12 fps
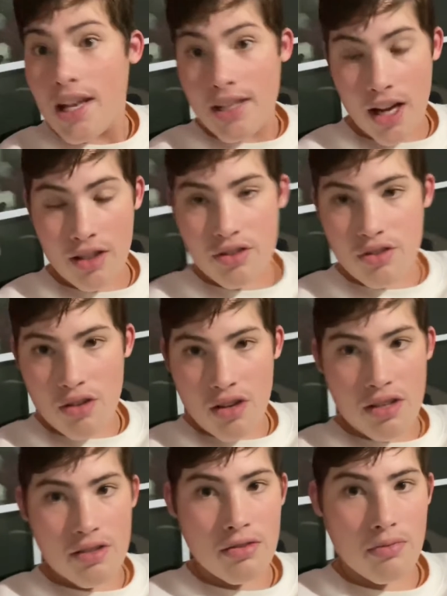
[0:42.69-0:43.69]
Not too sure,
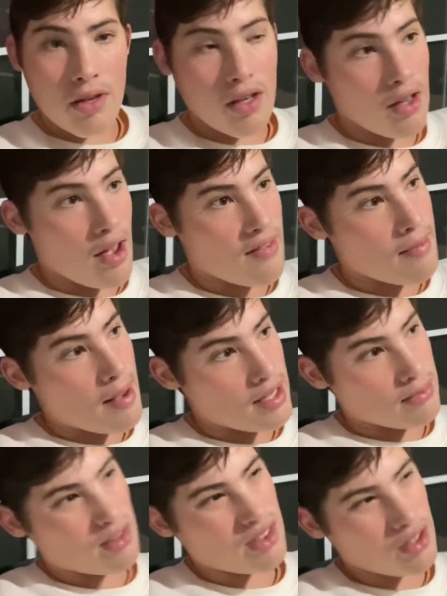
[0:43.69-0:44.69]
because we have a
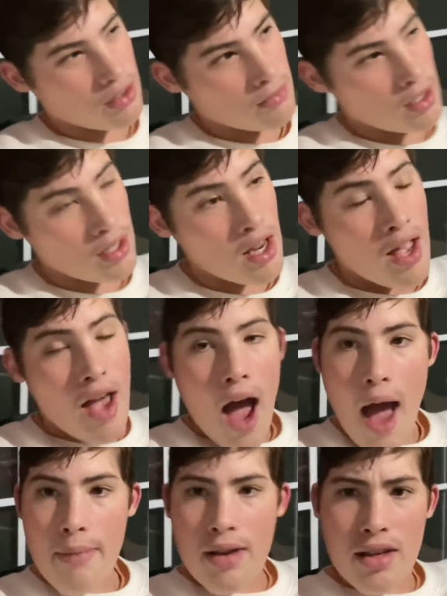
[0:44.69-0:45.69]
basketball tournament.
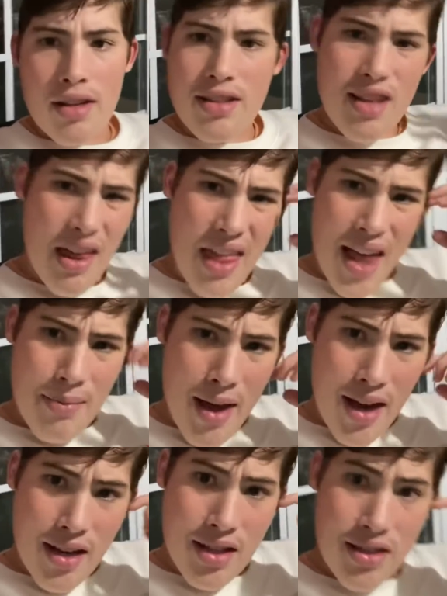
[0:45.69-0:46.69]
I mean, it's not that
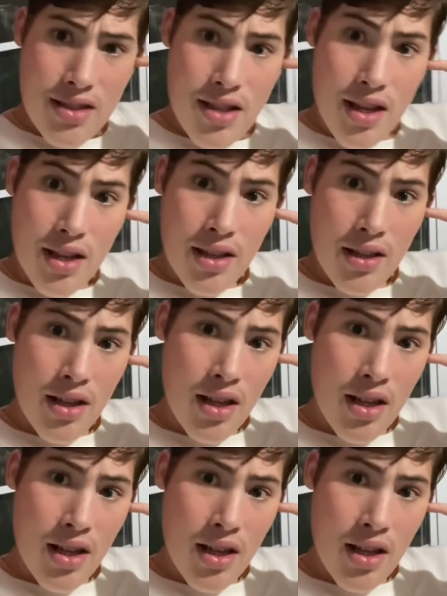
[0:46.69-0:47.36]
bad, because it's like...